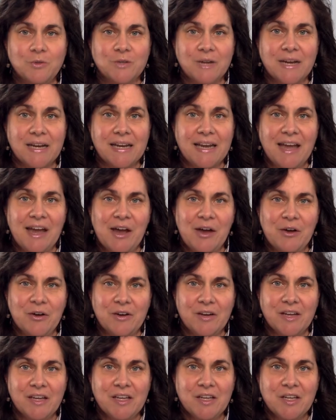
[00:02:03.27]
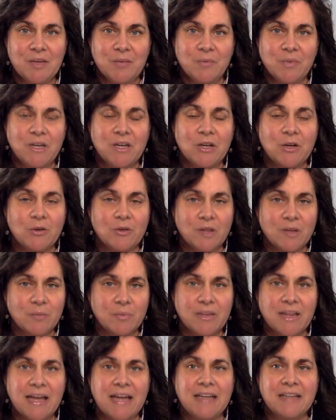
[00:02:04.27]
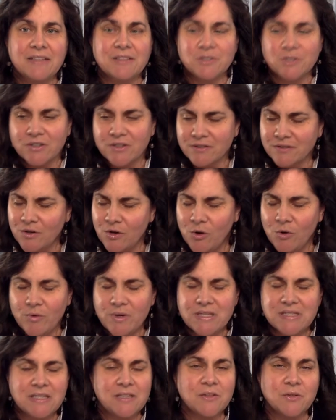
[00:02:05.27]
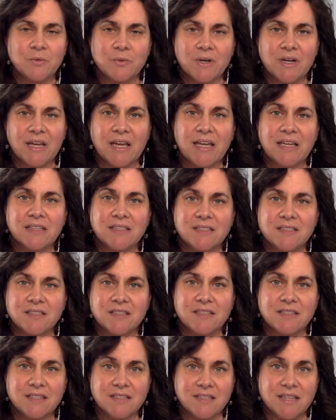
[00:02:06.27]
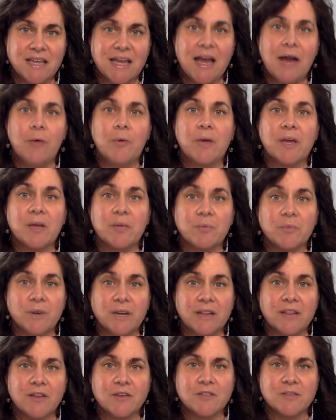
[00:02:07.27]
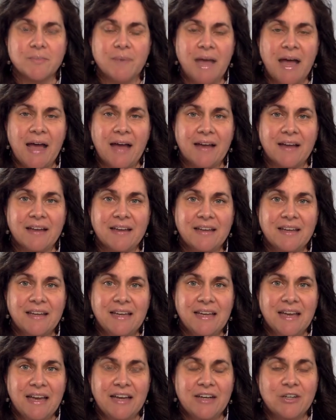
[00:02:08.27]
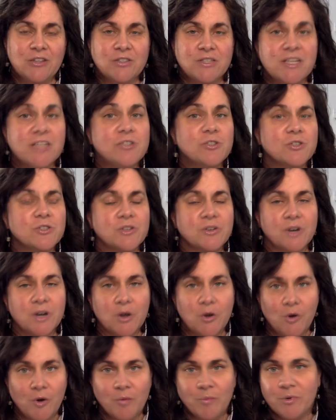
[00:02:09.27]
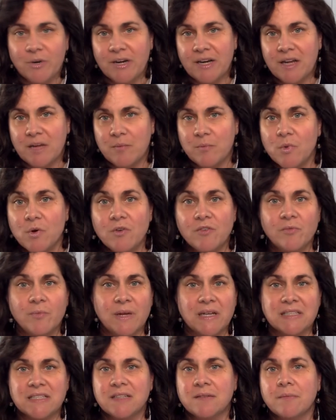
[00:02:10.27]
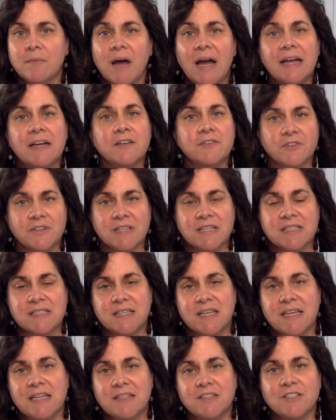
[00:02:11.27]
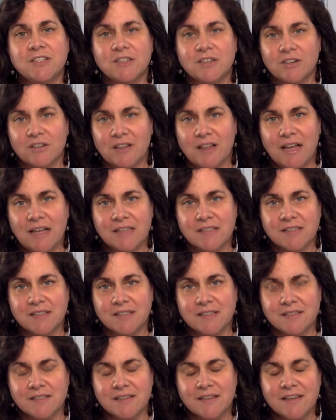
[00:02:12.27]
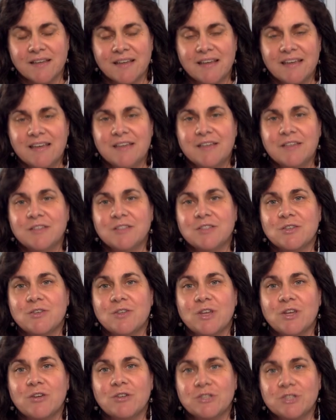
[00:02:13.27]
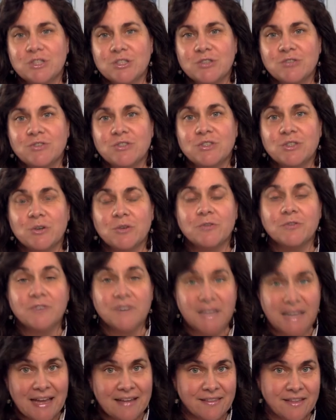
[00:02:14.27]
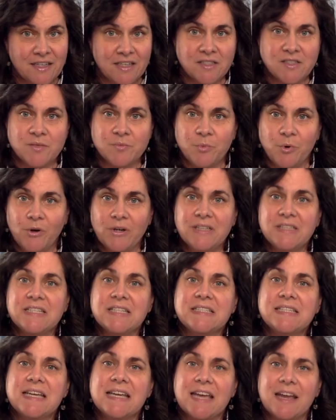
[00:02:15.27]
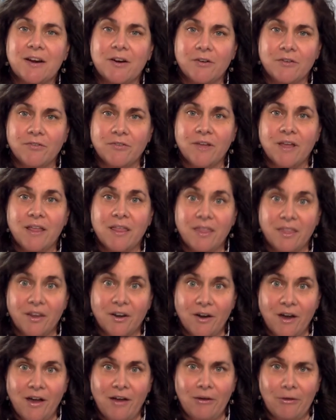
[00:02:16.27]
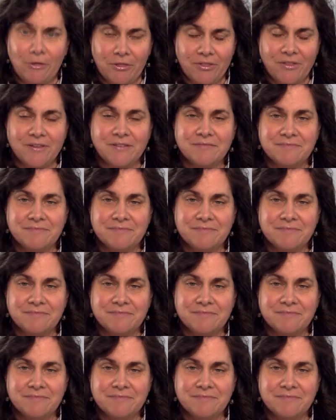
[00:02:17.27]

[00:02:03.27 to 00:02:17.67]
right now, but know that plans are always in the workings to see how we can bring those back. And our teachers are incorporating movement and mindfulness into their classes so that your children don't forget that it's important to take care of their health.